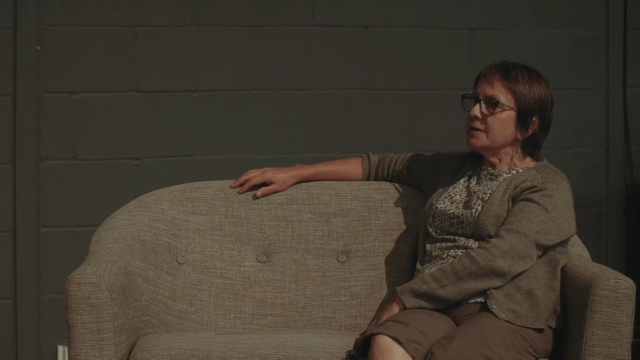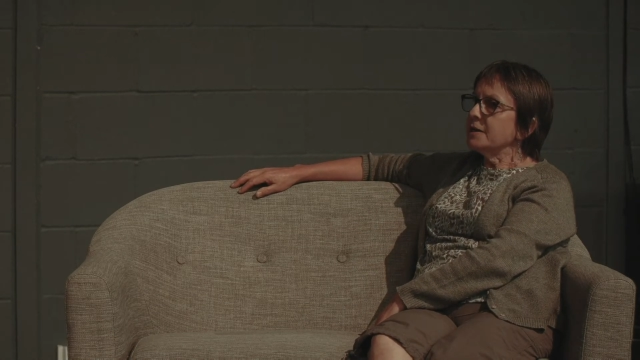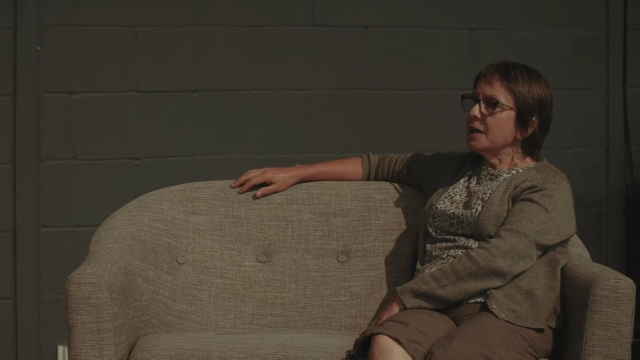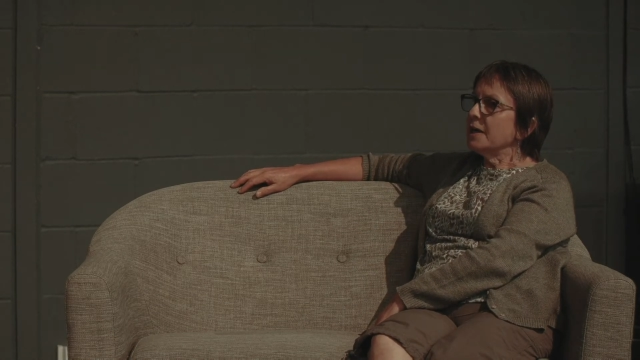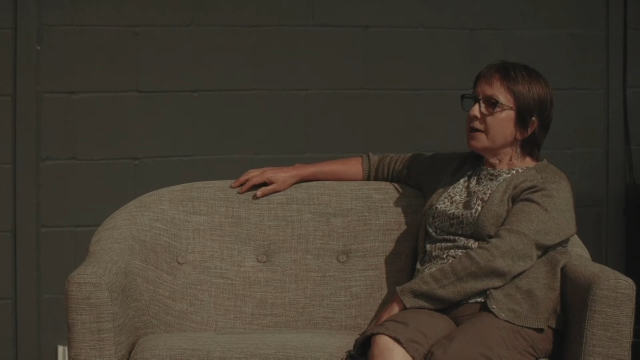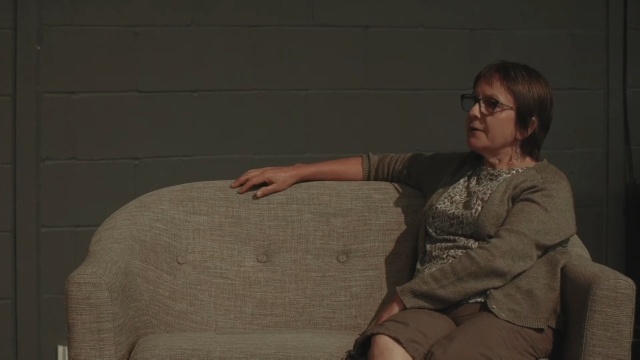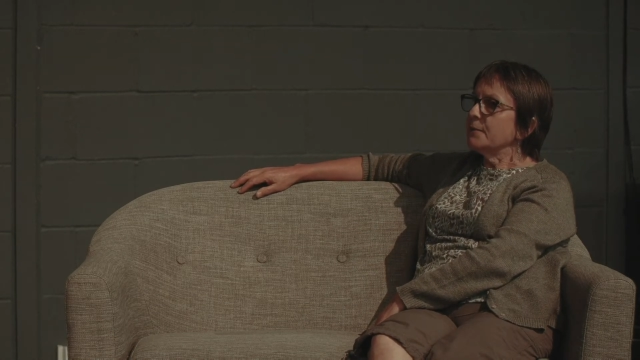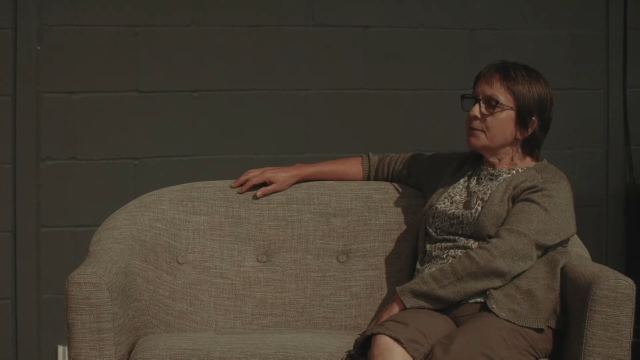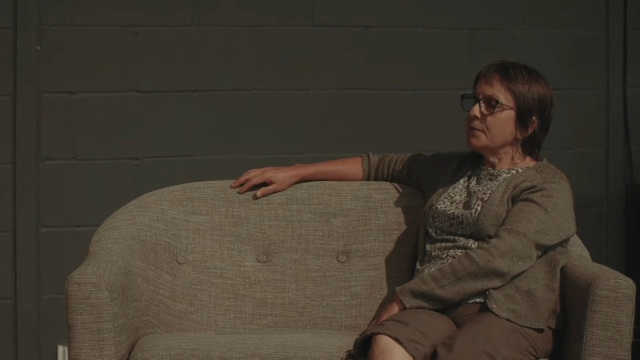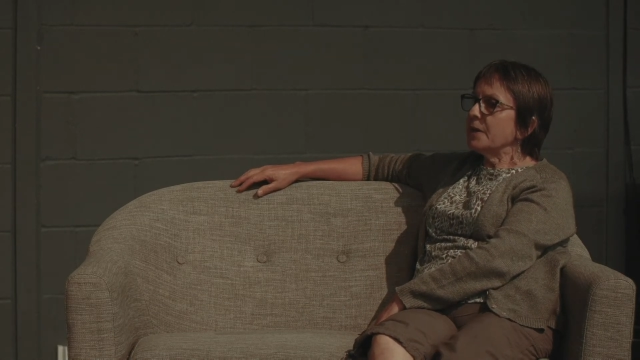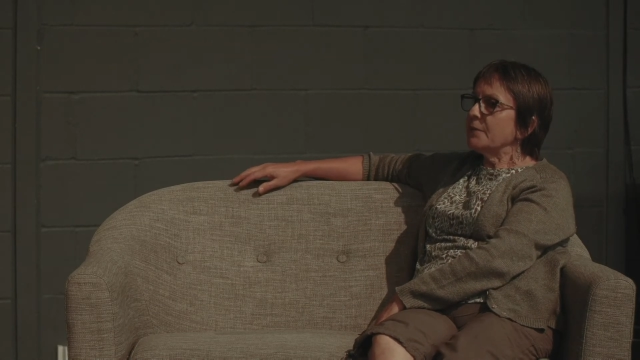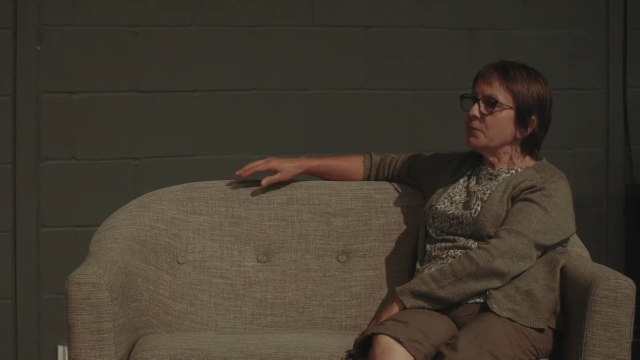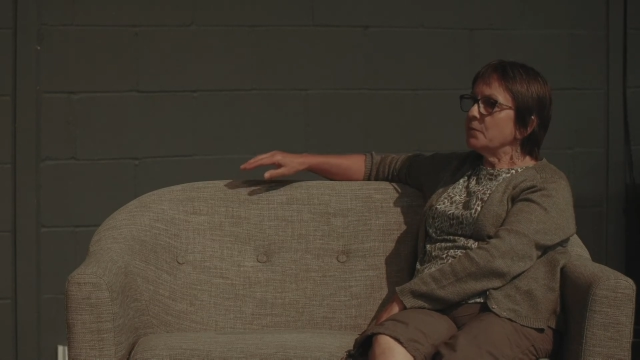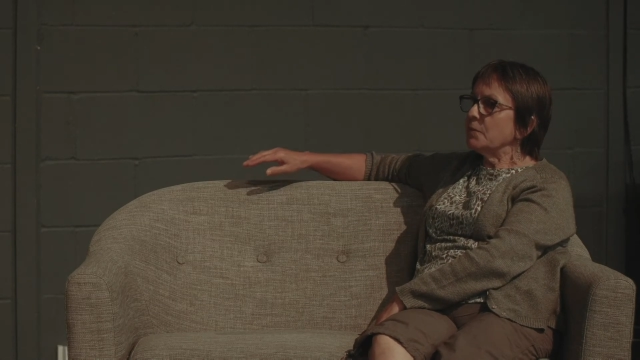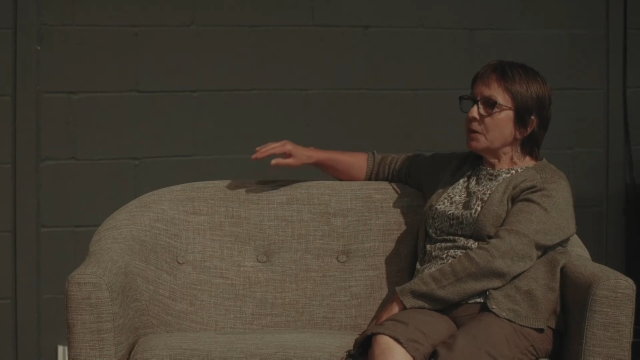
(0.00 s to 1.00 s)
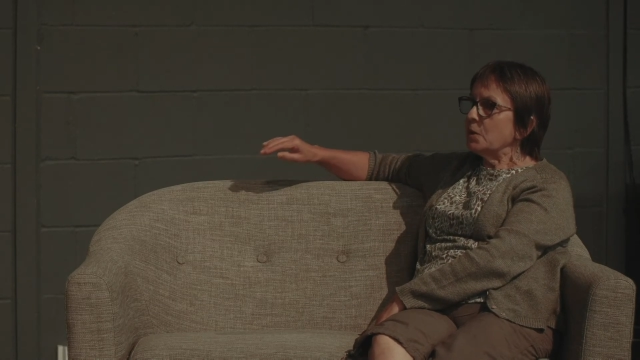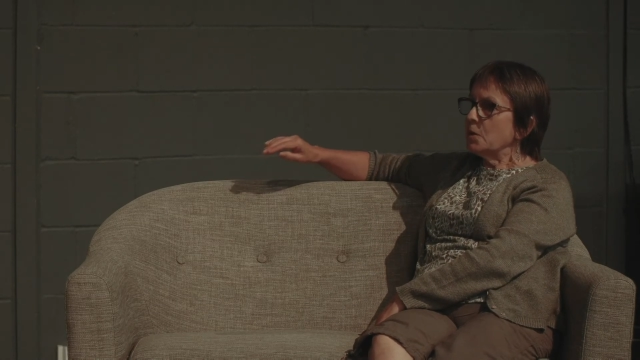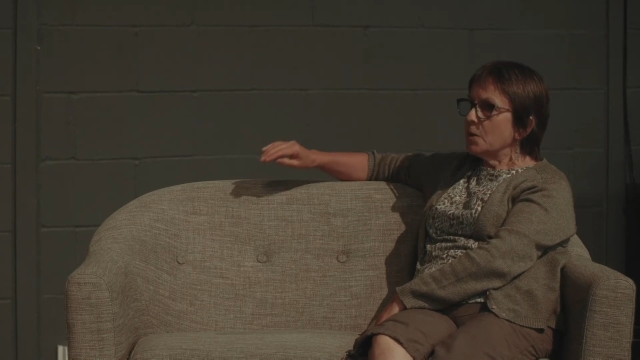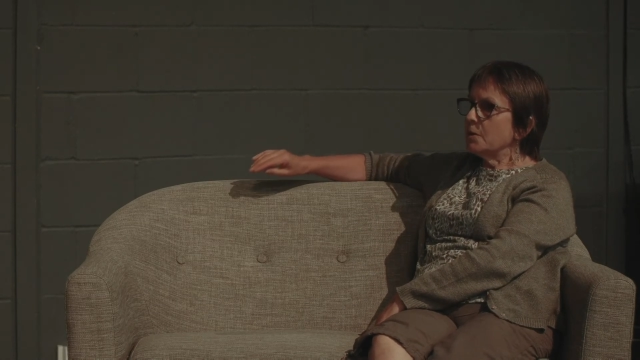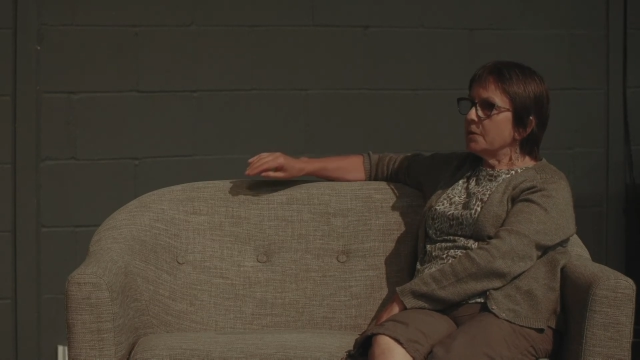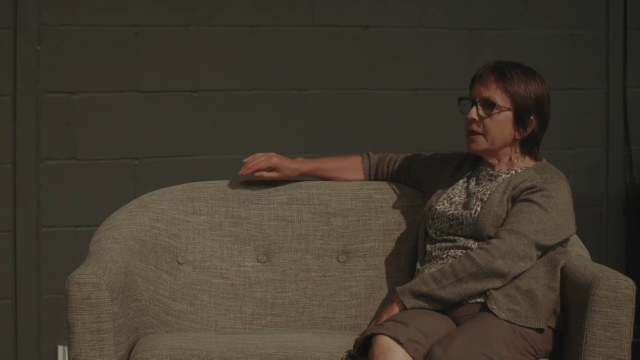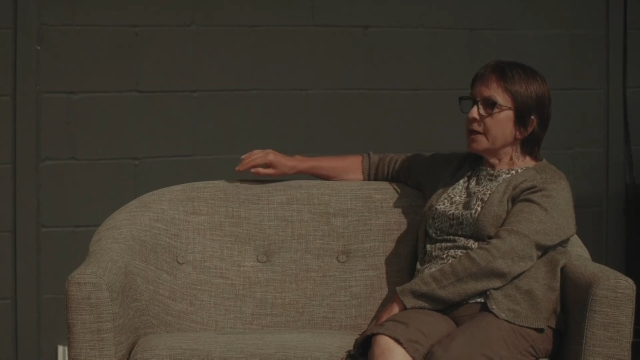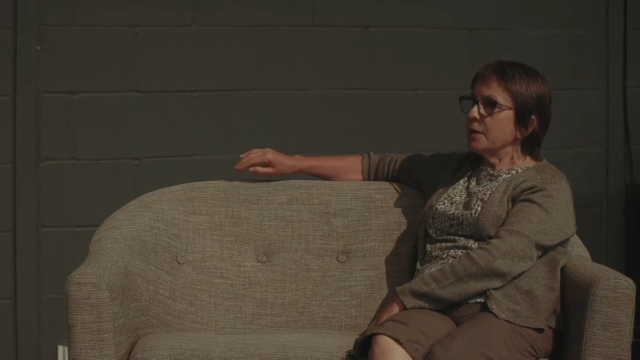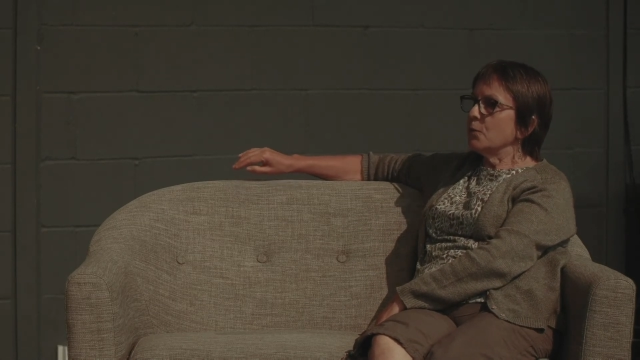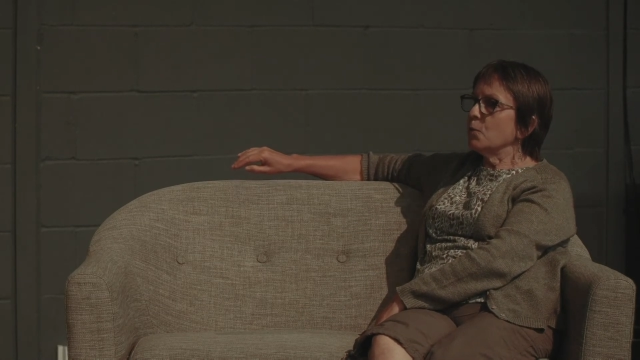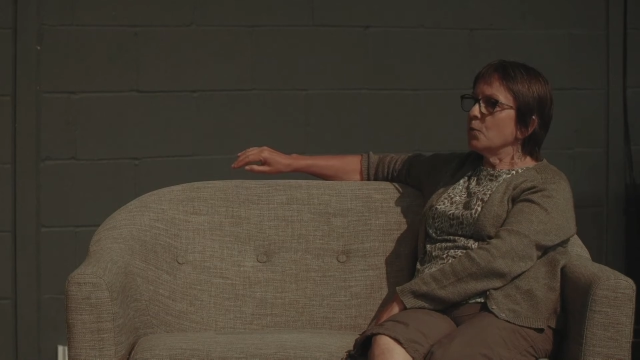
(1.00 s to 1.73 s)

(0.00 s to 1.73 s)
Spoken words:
I'm learning